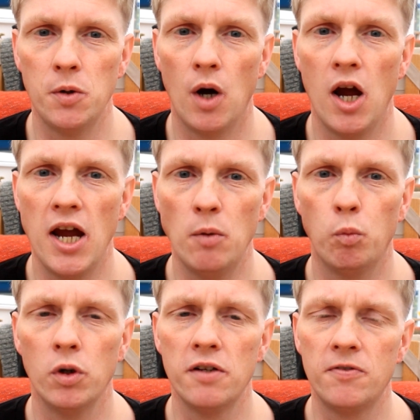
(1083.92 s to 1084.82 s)
you a
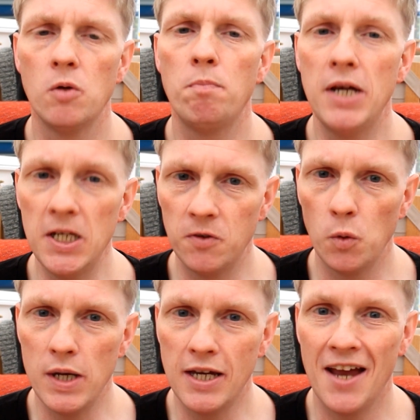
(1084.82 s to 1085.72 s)
wonderful, peaceful
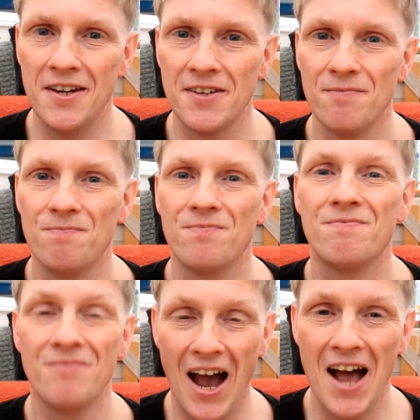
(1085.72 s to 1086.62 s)
weekend.
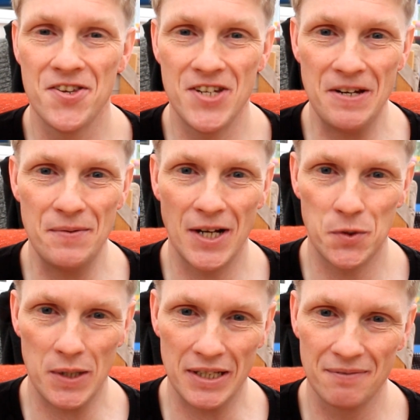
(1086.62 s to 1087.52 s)
I'll see you next
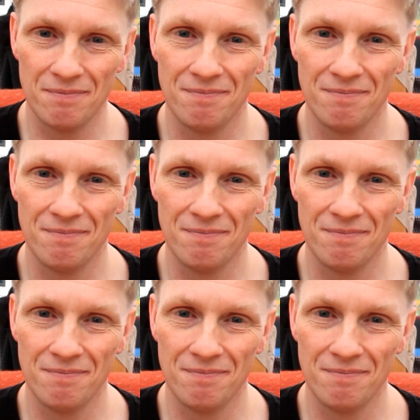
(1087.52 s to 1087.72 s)
week.